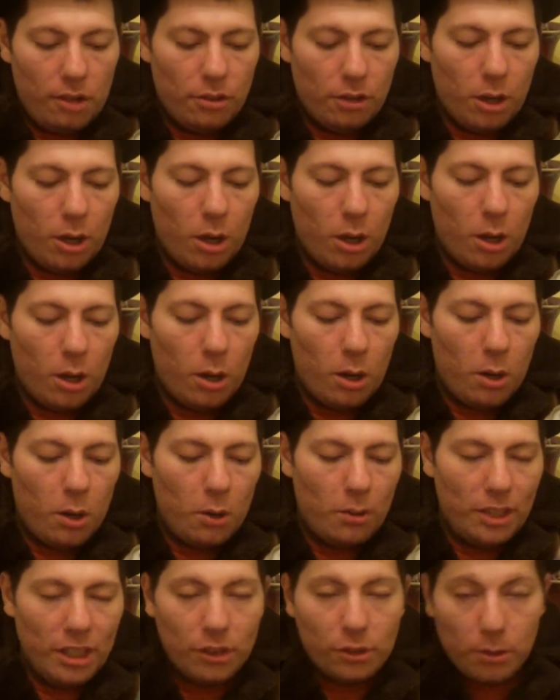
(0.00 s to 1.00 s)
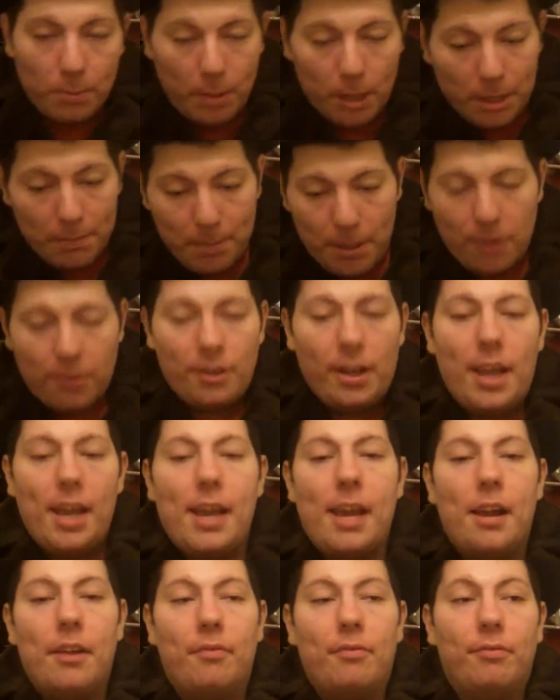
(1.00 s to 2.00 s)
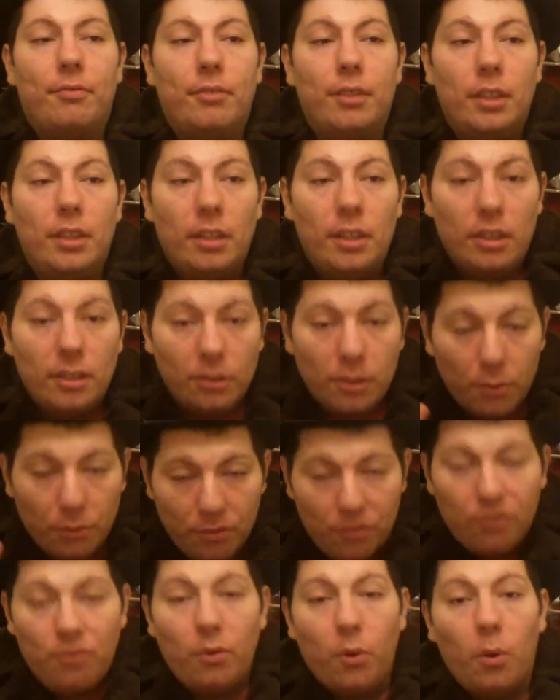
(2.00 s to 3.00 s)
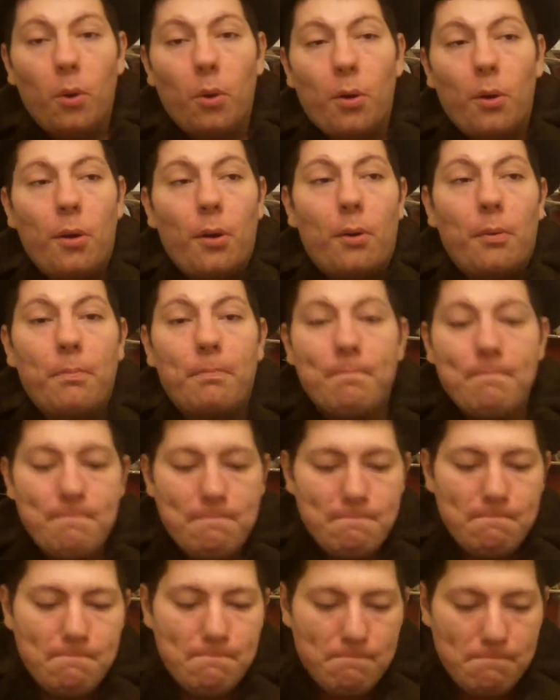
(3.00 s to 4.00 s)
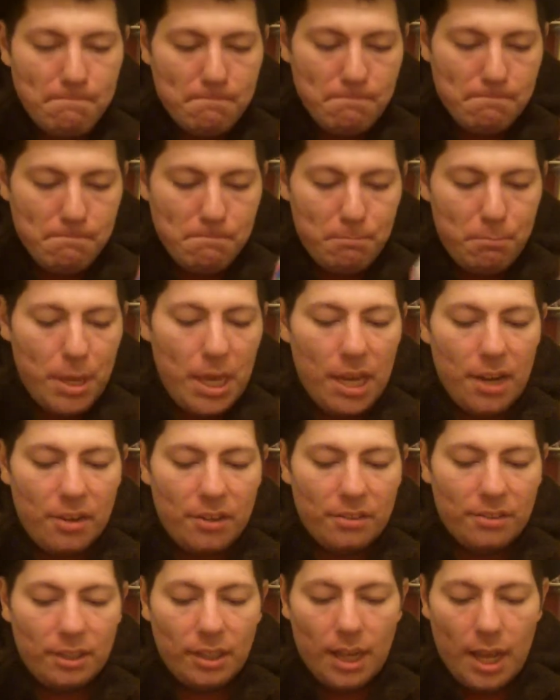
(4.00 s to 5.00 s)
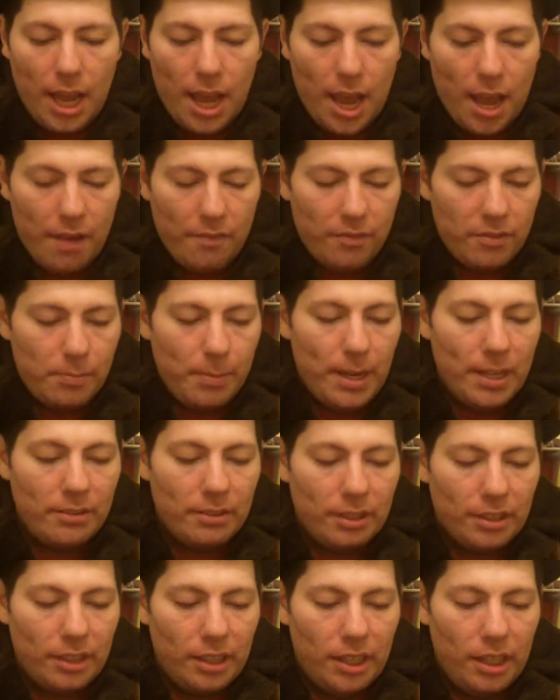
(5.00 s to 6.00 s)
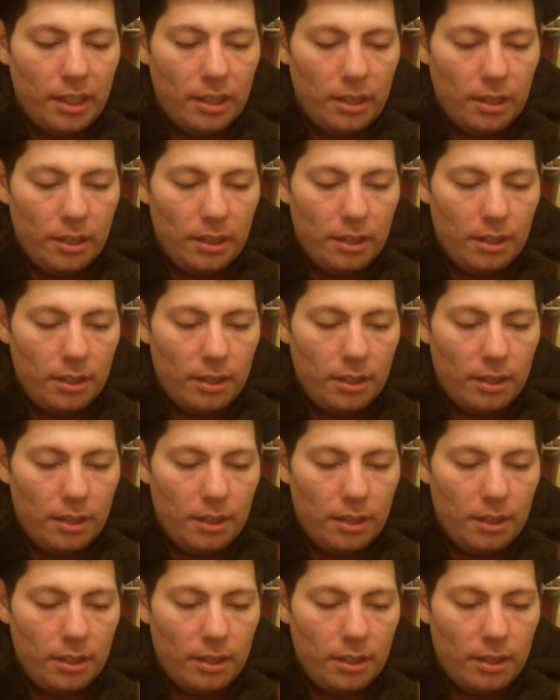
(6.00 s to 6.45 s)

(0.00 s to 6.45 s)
So these are about a beer and a half. So 4 beers and a half is basically